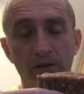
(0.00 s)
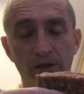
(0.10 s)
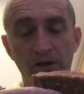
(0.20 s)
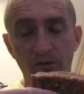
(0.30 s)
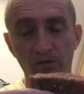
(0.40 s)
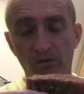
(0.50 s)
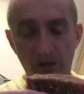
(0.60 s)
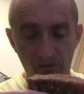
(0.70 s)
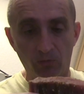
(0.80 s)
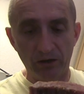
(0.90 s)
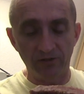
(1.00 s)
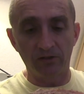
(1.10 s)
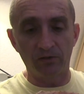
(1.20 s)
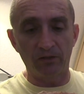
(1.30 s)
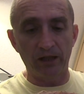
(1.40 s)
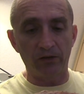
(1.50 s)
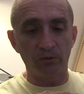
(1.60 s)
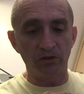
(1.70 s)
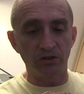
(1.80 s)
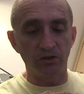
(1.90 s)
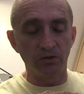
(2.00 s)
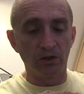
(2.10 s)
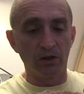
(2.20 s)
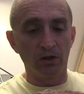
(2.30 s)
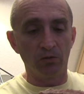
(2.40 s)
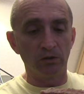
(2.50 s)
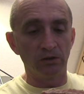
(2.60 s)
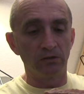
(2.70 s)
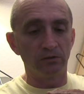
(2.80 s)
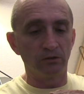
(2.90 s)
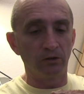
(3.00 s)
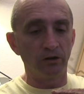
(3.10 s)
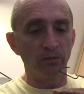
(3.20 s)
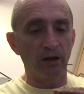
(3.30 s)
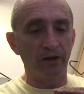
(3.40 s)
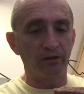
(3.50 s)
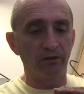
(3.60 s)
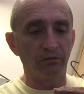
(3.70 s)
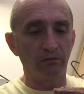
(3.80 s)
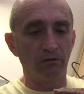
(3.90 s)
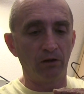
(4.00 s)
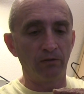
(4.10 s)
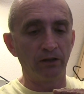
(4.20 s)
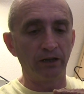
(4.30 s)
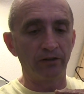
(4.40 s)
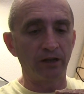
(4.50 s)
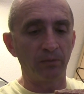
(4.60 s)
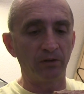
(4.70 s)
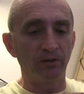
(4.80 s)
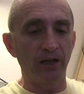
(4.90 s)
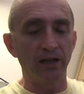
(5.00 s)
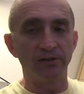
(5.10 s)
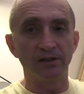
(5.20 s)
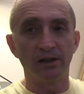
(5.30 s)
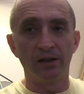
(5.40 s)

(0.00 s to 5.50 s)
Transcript: And there'll, there's reasons for that, which you will learn about over the next couple of days.